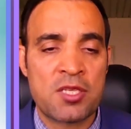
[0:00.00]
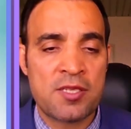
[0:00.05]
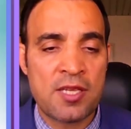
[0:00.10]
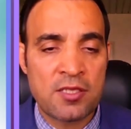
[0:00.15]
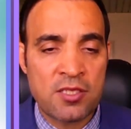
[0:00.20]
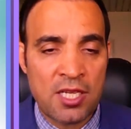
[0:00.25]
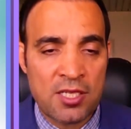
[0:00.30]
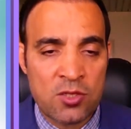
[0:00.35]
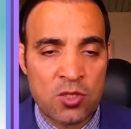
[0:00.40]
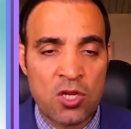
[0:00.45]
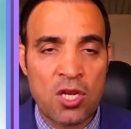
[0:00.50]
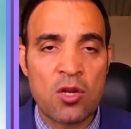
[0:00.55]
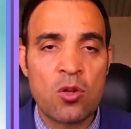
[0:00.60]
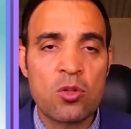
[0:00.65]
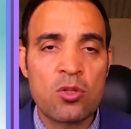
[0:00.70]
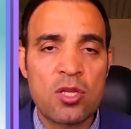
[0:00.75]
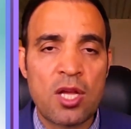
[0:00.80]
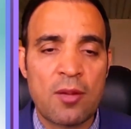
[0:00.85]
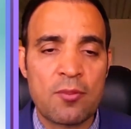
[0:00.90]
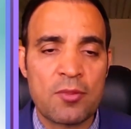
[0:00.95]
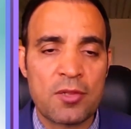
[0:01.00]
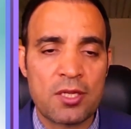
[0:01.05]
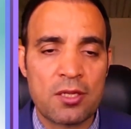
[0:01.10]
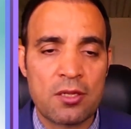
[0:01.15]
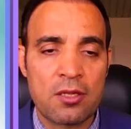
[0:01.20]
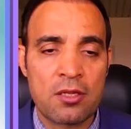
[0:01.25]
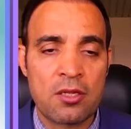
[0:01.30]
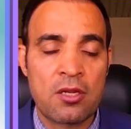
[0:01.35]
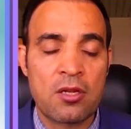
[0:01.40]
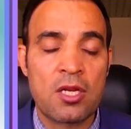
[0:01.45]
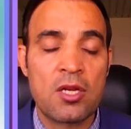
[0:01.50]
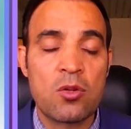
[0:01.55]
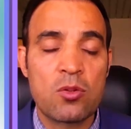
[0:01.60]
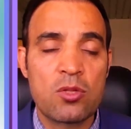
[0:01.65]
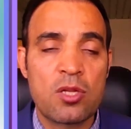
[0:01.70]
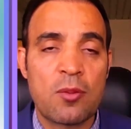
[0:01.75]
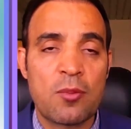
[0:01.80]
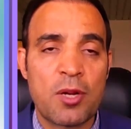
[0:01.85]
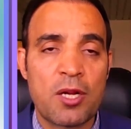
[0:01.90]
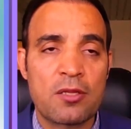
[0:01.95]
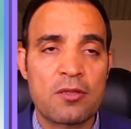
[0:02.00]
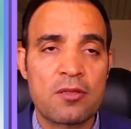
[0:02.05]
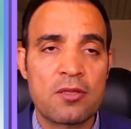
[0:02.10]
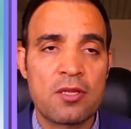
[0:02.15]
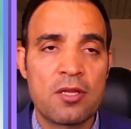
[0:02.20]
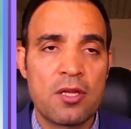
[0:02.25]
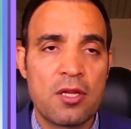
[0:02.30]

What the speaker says: such as glutamate.